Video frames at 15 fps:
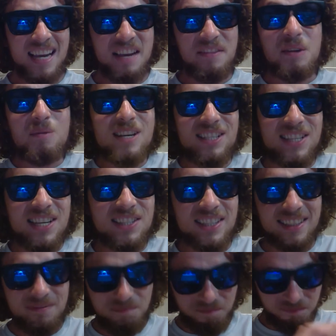If you exist
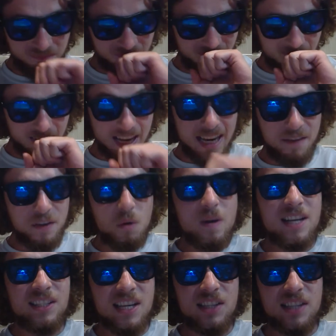
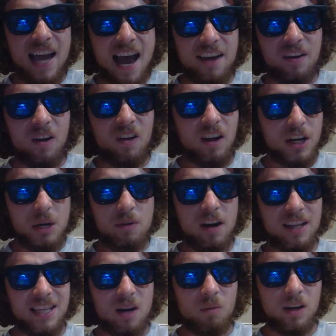at all, are you
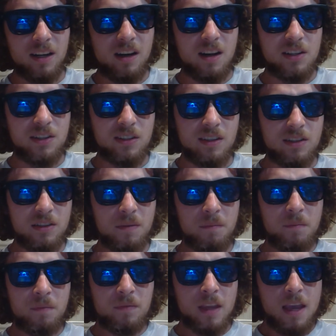not that one consciousness?
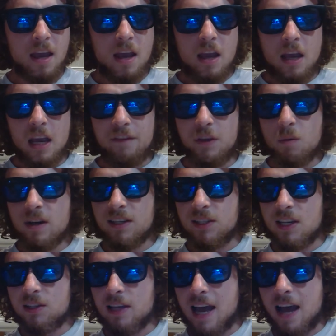If you
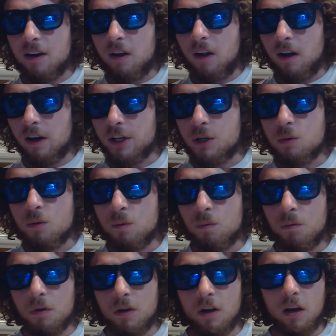exist at all, are you
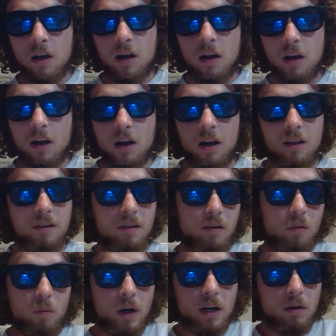
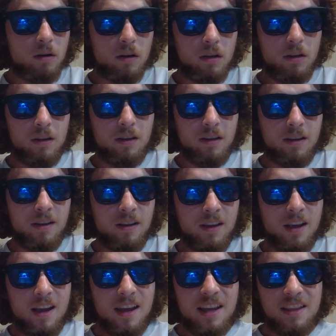where?
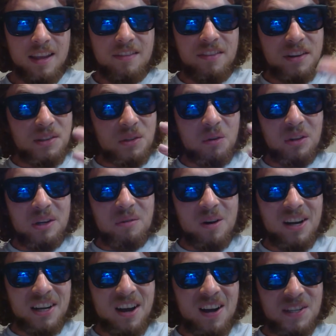If there's only
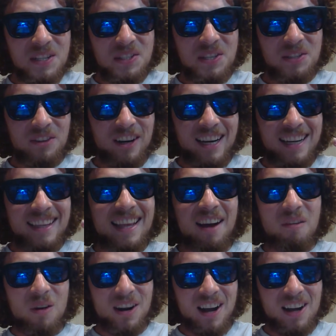one consciousness, right? And
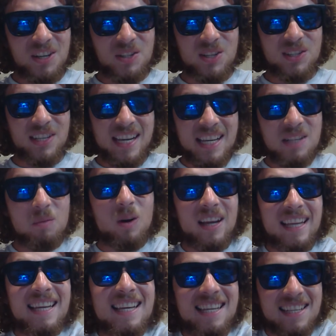that one consciousness is
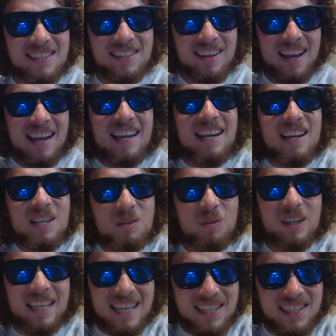what
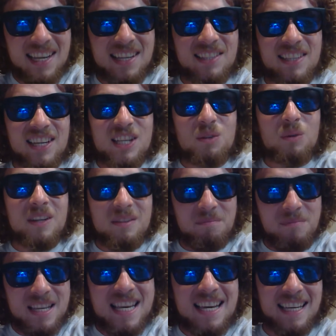what exists, is
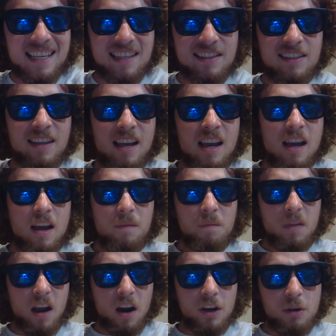what being is.
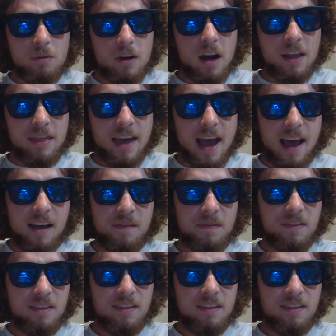Are you not that?